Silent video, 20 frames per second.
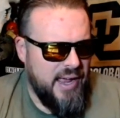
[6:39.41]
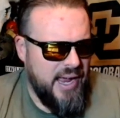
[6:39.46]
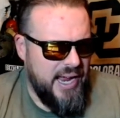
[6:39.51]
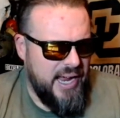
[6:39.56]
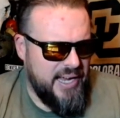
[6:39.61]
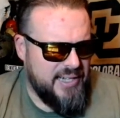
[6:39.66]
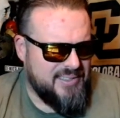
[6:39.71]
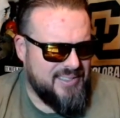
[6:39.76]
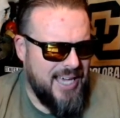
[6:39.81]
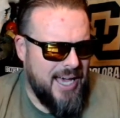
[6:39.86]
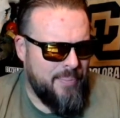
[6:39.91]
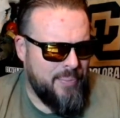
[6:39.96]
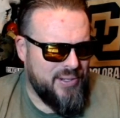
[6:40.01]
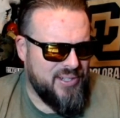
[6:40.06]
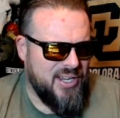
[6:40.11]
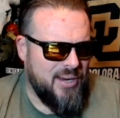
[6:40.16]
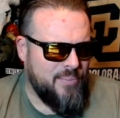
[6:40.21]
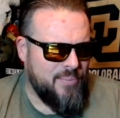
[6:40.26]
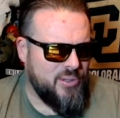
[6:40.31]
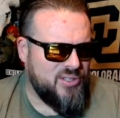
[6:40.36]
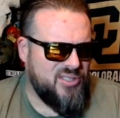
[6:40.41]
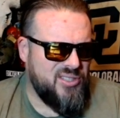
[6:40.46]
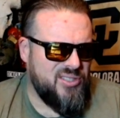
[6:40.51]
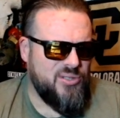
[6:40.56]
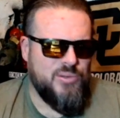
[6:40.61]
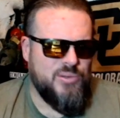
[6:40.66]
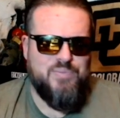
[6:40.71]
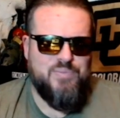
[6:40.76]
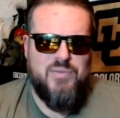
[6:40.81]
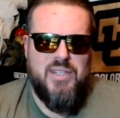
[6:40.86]
And topic number
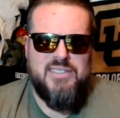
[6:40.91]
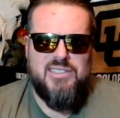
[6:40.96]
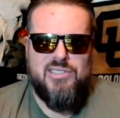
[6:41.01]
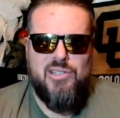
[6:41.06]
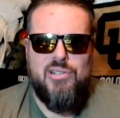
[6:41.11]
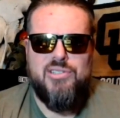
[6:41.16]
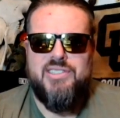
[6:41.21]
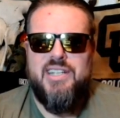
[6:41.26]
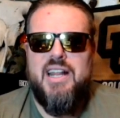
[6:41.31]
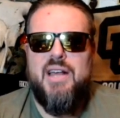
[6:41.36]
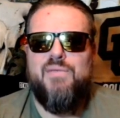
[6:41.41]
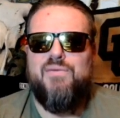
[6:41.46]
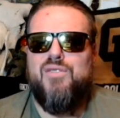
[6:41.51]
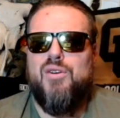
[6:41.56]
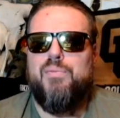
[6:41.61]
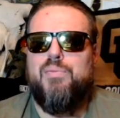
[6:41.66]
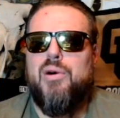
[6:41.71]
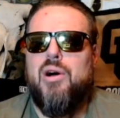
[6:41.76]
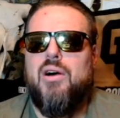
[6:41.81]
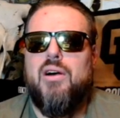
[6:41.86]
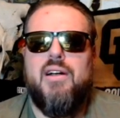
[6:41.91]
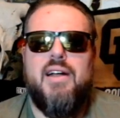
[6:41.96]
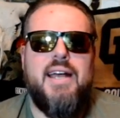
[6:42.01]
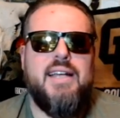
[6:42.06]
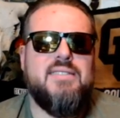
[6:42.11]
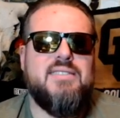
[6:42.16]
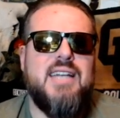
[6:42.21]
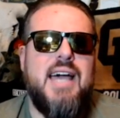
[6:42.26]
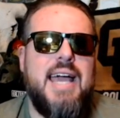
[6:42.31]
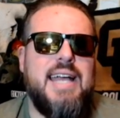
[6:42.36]
2 is Thursday Night Football. All
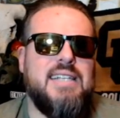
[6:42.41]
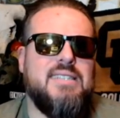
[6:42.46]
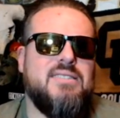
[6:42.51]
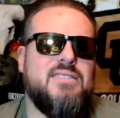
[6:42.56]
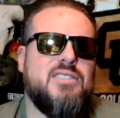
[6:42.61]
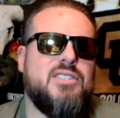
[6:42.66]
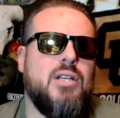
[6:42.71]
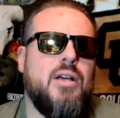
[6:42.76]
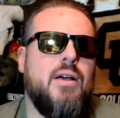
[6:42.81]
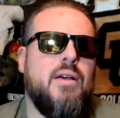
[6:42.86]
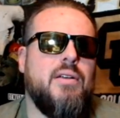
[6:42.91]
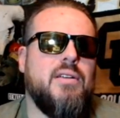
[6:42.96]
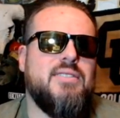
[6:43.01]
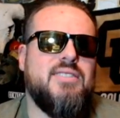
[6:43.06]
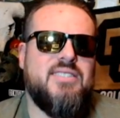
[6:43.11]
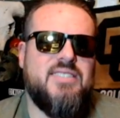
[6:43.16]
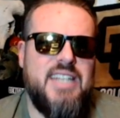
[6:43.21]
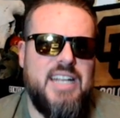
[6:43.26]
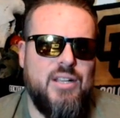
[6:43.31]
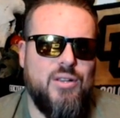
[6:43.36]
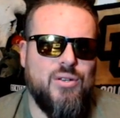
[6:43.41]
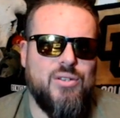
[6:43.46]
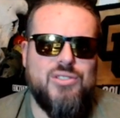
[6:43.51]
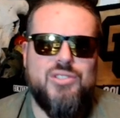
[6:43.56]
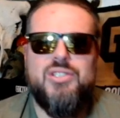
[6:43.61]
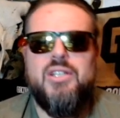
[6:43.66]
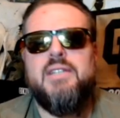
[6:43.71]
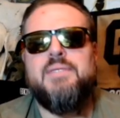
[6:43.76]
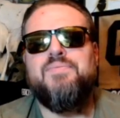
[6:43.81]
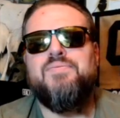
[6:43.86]
right, Titans,
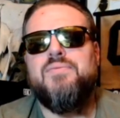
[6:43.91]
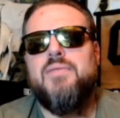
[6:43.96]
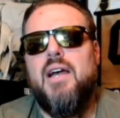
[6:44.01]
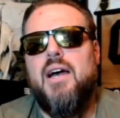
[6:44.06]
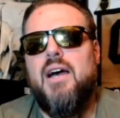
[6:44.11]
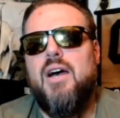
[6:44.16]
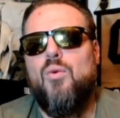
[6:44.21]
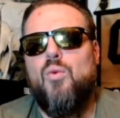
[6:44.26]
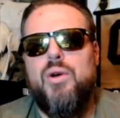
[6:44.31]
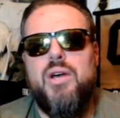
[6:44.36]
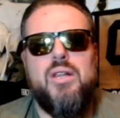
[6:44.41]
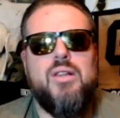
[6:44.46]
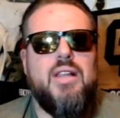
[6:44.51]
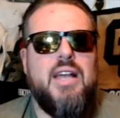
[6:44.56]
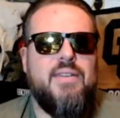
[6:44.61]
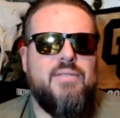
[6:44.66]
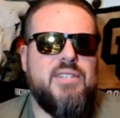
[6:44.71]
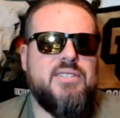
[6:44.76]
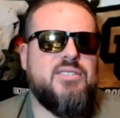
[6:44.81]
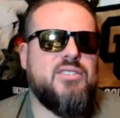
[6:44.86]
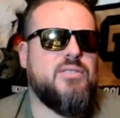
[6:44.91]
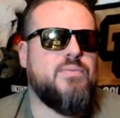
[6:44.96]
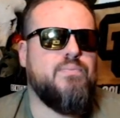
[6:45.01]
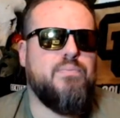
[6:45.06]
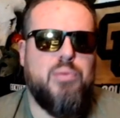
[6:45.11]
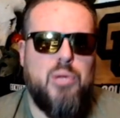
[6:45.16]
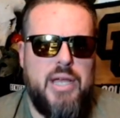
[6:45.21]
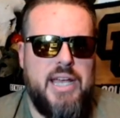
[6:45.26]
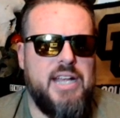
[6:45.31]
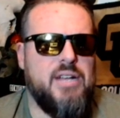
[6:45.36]
Steelers. Will Levis
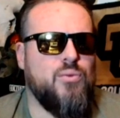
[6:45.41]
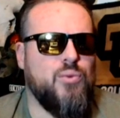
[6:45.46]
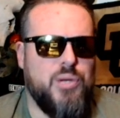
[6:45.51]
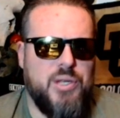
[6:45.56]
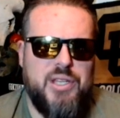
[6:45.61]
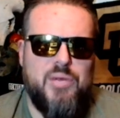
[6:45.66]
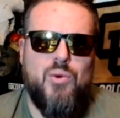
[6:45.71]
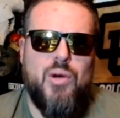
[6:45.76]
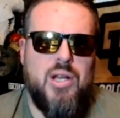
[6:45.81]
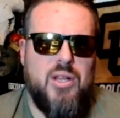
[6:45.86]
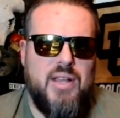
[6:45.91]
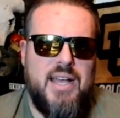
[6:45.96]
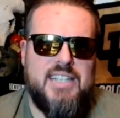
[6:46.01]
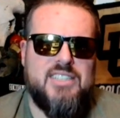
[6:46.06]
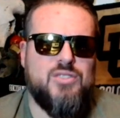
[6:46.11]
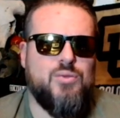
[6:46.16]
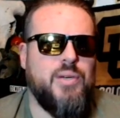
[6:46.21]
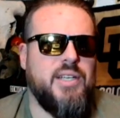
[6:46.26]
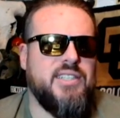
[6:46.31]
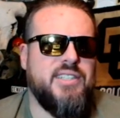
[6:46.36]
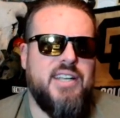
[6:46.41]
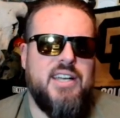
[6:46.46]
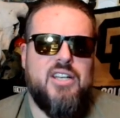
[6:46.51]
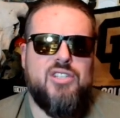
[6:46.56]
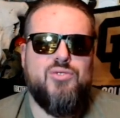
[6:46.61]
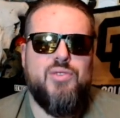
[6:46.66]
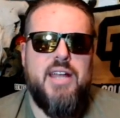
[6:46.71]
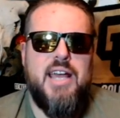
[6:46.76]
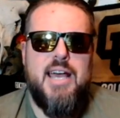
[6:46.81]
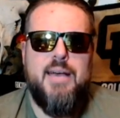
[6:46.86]
played really well last week.
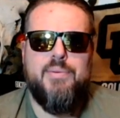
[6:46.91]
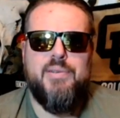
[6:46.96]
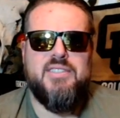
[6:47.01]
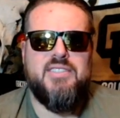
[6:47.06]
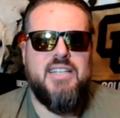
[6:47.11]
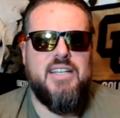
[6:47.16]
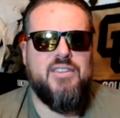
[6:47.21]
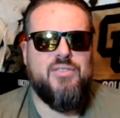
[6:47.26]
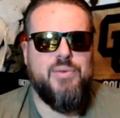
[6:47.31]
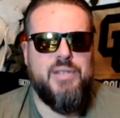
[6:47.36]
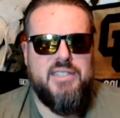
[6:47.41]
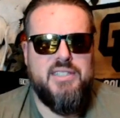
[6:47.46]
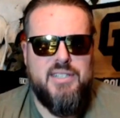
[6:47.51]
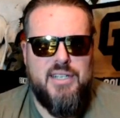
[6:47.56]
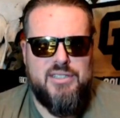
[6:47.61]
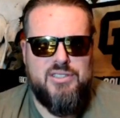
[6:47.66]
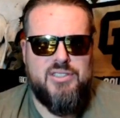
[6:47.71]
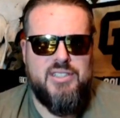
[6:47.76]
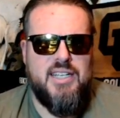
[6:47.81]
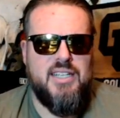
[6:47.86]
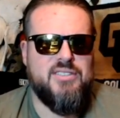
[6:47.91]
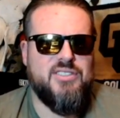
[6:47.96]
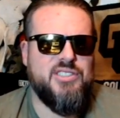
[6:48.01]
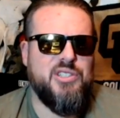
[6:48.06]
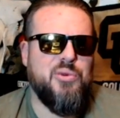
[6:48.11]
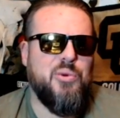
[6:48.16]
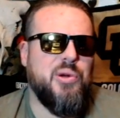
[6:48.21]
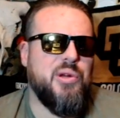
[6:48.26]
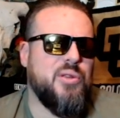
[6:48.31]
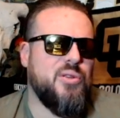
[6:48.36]
DeAndre Hopkins had 3 touchdowns. The
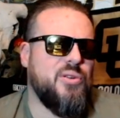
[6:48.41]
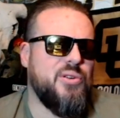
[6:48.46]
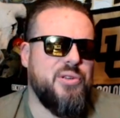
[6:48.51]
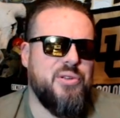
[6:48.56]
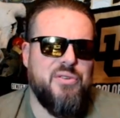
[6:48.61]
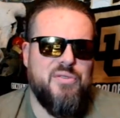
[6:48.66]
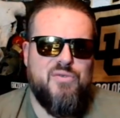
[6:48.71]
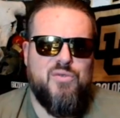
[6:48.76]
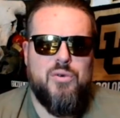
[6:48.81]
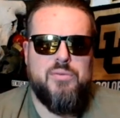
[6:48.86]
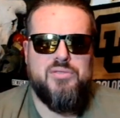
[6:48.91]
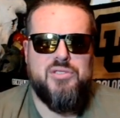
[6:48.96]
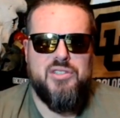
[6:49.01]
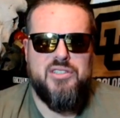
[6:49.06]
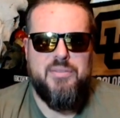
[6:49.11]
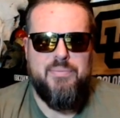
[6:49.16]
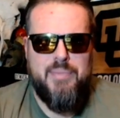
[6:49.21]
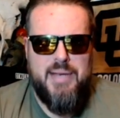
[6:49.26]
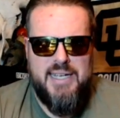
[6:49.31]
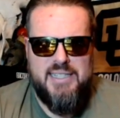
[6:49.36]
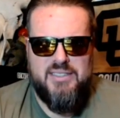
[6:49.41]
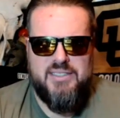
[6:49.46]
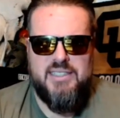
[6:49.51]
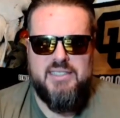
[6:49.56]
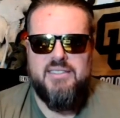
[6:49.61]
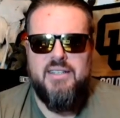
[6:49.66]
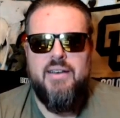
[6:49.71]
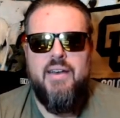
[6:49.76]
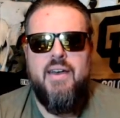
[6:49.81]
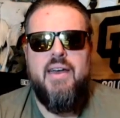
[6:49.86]
Oilers uniforms looked amazing.